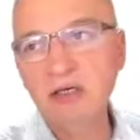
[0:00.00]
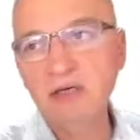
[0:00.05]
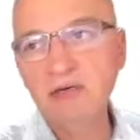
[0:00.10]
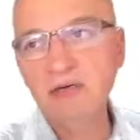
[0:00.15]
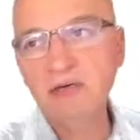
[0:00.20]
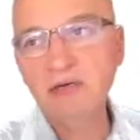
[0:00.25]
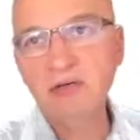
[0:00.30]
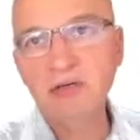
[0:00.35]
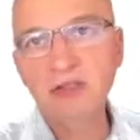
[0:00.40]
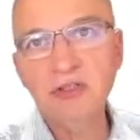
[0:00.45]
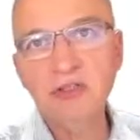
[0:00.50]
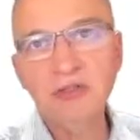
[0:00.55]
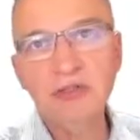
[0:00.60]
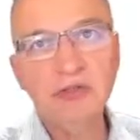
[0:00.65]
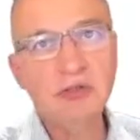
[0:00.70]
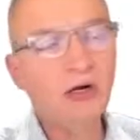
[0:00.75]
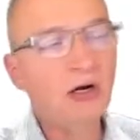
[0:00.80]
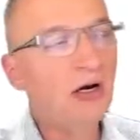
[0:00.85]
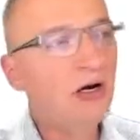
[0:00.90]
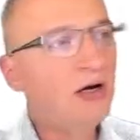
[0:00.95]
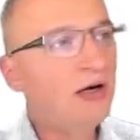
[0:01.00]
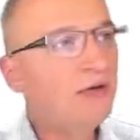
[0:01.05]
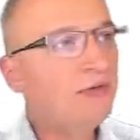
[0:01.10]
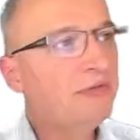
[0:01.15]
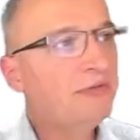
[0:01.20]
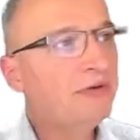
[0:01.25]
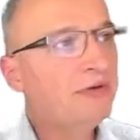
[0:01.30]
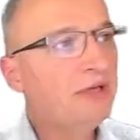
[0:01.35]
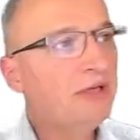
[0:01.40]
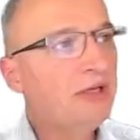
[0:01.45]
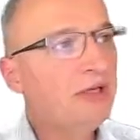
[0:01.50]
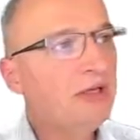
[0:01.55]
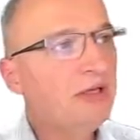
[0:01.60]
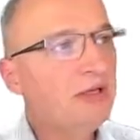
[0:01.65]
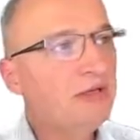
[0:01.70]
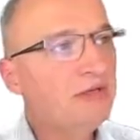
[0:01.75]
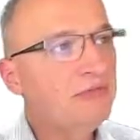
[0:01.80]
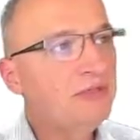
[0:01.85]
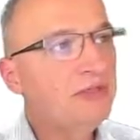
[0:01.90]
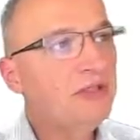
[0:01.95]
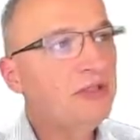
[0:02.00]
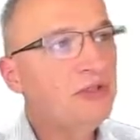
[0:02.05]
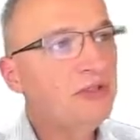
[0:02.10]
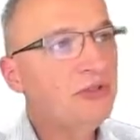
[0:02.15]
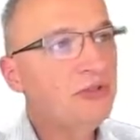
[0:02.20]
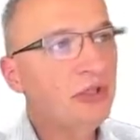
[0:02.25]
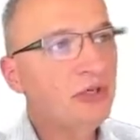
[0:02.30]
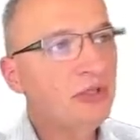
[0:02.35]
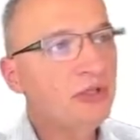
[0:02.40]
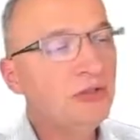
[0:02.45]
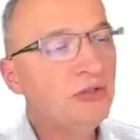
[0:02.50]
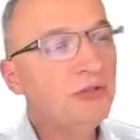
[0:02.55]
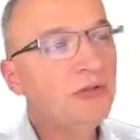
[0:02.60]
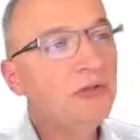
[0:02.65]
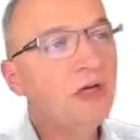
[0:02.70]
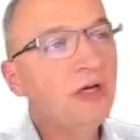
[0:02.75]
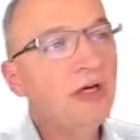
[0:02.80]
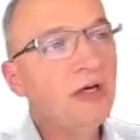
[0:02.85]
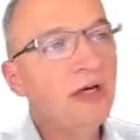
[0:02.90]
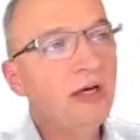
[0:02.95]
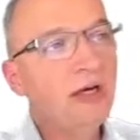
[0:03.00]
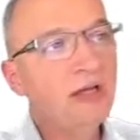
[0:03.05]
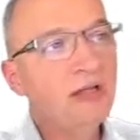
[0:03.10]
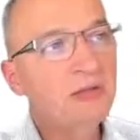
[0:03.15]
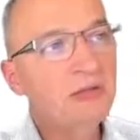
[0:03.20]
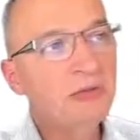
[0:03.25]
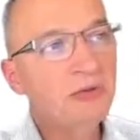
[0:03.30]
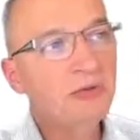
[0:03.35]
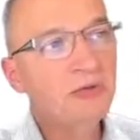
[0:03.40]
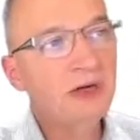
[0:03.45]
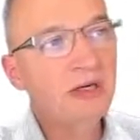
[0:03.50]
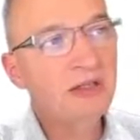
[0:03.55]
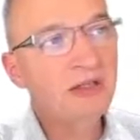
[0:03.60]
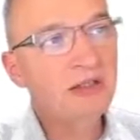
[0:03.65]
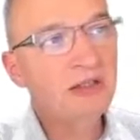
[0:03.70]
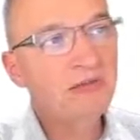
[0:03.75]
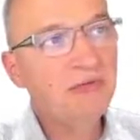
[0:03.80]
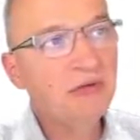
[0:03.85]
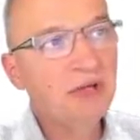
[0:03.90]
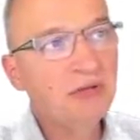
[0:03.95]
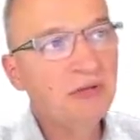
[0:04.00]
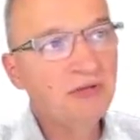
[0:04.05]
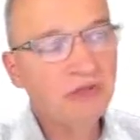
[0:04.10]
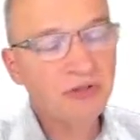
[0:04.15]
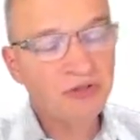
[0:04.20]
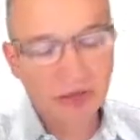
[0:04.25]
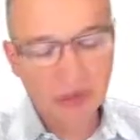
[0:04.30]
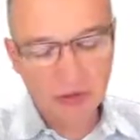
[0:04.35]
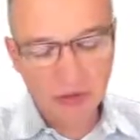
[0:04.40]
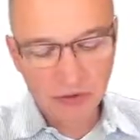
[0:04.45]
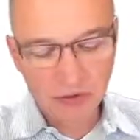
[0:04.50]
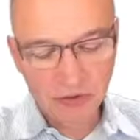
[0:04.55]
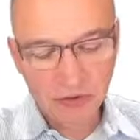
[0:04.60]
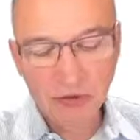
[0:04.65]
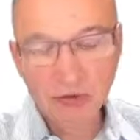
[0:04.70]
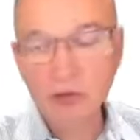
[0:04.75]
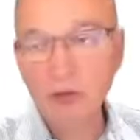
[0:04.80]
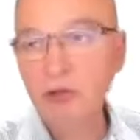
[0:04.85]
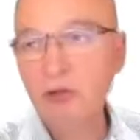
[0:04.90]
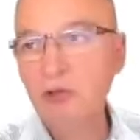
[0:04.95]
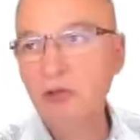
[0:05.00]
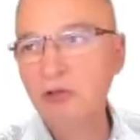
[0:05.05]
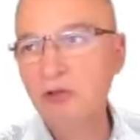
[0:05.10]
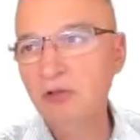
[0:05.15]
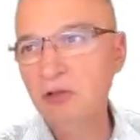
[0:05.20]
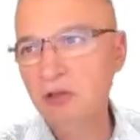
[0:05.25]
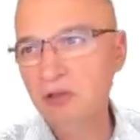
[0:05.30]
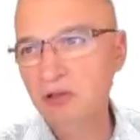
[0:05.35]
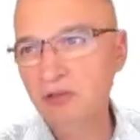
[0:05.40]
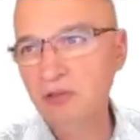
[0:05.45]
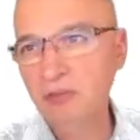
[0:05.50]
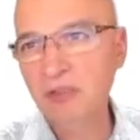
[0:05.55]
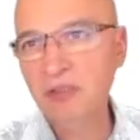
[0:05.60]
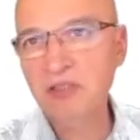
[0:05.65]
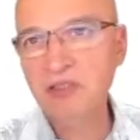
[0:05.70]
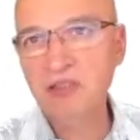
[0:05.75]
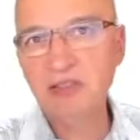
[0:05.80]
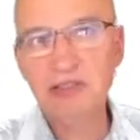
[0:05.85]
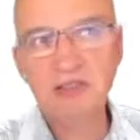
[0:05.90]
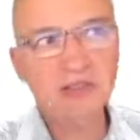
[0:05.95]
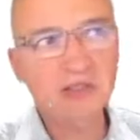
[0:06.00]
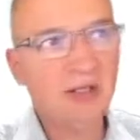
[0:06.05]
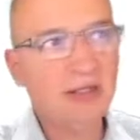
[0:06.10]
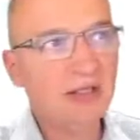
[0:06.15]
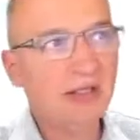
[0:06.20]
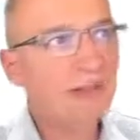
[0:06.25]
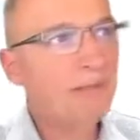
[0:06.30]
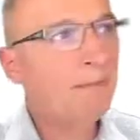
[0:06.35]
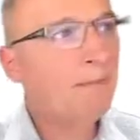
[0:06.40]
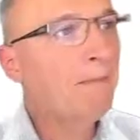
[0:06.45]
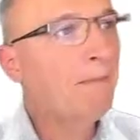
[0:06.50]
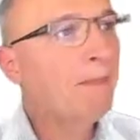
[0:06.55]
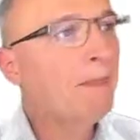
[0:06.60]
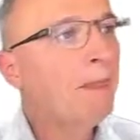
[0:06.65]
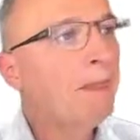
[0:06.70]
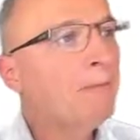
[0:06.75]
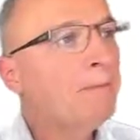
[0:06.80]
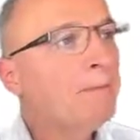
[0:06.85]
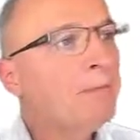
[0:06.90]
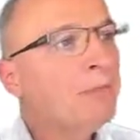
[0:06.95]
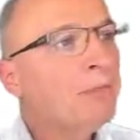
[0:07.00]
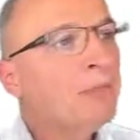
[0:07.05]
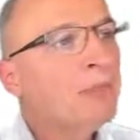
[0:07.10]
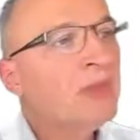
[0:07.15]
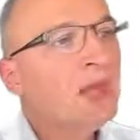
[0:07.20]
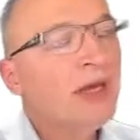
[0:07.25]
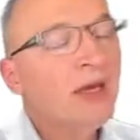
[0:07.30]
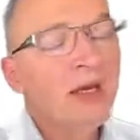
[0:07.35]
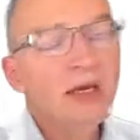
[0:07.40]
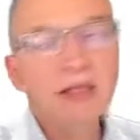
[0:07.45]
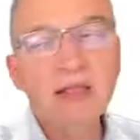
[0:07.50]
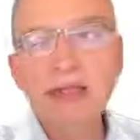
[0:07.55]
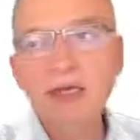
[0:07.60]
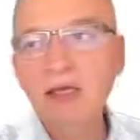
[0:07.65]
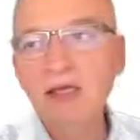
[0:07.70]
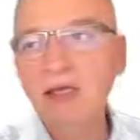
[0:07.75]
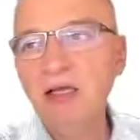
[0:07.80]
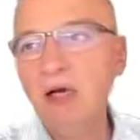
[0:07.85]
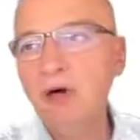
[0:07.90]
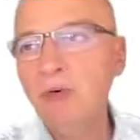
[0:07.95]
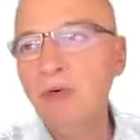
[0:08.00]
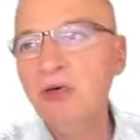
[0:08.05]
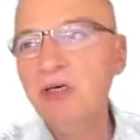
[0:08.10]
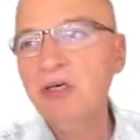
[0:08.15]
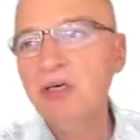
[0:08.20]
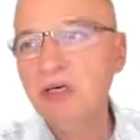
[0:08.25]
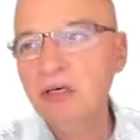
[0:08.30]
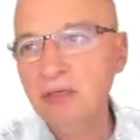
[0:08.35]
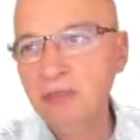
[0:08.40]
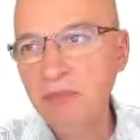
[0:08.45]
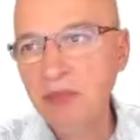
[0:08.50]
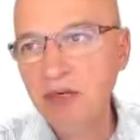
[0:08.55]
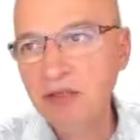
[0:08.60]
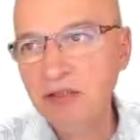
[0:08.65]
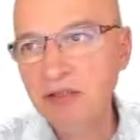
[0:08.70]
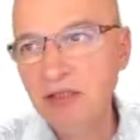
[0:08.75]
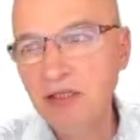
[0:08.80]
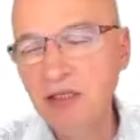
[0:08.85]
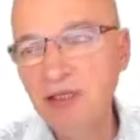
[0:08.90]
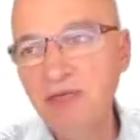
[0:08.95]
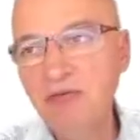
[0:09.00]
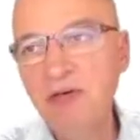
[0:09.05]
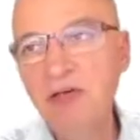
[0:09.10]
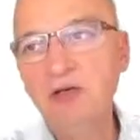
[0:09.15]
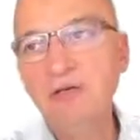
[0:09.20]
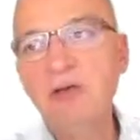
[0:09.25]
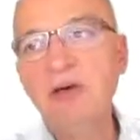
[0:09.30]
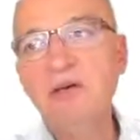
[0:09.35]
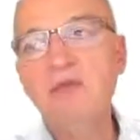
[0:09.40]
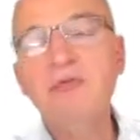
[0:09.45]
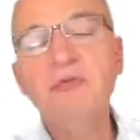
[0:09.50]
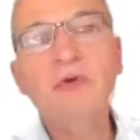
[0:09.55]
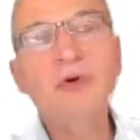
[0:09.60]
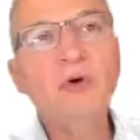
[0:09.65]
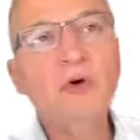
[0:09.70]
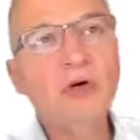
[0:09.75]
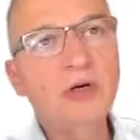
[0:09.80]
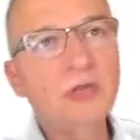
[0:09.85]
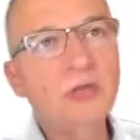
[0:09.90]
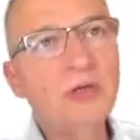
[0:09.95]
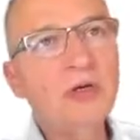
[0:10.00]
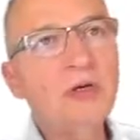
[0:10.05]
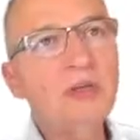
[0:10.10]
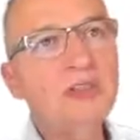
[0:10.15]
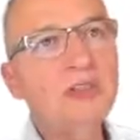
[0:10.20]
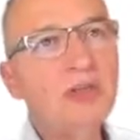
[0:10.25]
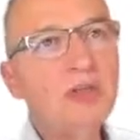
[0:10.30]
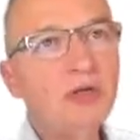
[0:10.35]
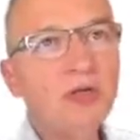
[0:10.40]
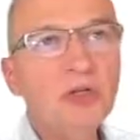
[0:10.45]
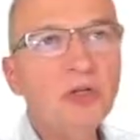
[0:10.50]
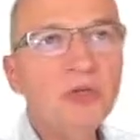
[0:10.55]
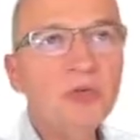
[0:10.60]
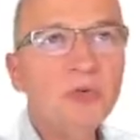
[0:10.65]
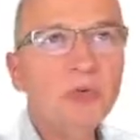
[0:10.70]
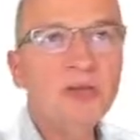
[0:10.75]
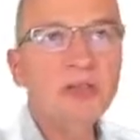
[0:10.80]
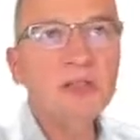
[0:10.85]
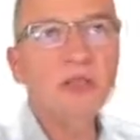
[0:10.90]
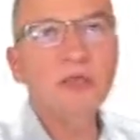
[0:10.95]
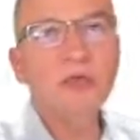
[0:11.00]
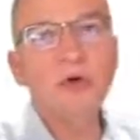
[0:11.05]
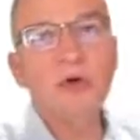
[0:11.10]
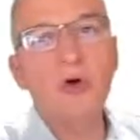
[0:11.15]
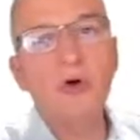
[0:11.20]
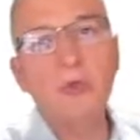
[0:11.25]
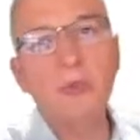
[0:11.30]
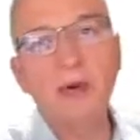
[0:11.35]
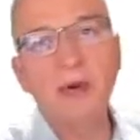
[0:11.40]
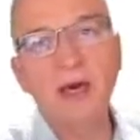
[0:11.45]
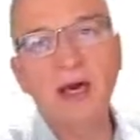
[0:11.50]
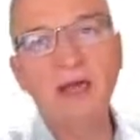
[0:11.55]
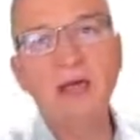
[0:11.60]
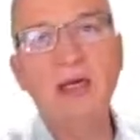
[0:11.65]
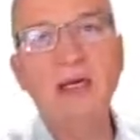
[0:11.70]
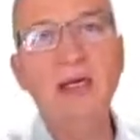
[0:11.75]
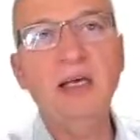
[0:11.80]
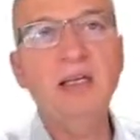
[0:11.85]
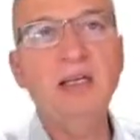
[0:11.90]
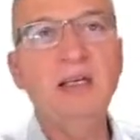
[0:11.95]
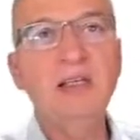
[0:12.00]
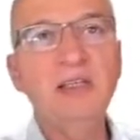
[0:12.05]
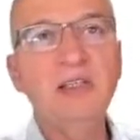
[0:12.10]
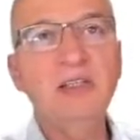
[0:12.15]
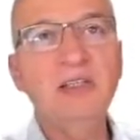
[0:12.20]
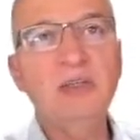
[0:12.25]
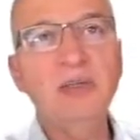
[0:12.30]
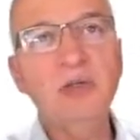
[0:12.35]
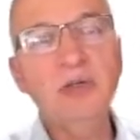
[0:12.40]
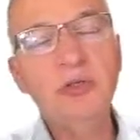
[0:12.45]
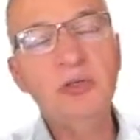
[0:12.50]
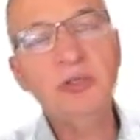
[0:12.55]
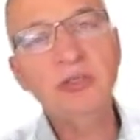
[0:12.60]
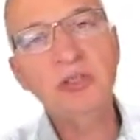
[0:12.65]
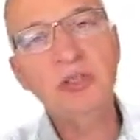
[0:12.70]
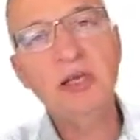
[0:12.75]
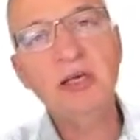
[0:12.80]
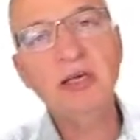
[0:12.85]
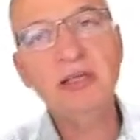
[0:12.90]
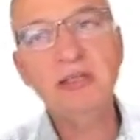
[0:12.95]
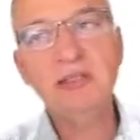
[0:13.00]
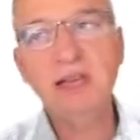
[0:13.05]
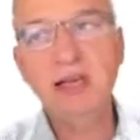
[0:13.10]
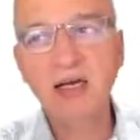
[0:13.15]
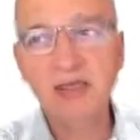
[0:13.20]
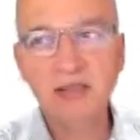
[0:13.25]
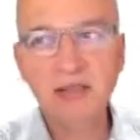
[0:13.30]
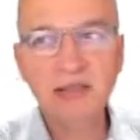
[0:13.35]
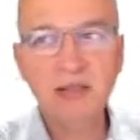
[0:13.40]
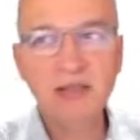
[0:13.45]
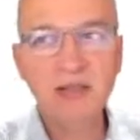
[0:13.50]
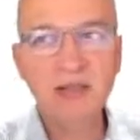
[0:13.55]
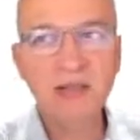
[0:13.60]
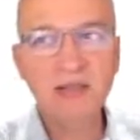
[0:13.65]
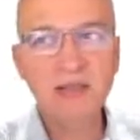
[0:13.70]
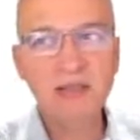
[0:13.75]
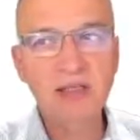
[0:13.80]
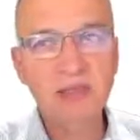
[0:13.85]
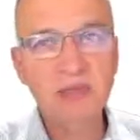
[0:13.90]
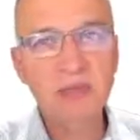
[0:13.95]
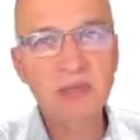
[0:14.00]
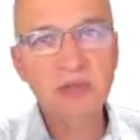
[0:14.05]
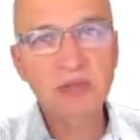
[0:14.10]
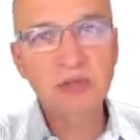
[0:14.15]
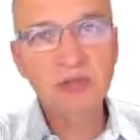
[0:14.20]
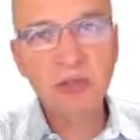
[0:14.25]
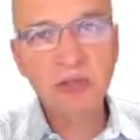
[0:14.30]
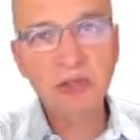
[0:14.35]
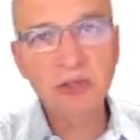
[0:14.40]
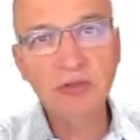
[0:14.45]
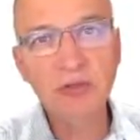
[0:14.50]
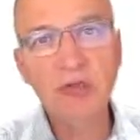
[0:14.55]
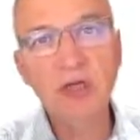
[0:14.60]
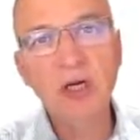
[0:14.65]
version of the read instruction and providing the value 0, so none of the bits are set. And then I will increment that value by 4 because I don't want to go back and execute exactly the same instruction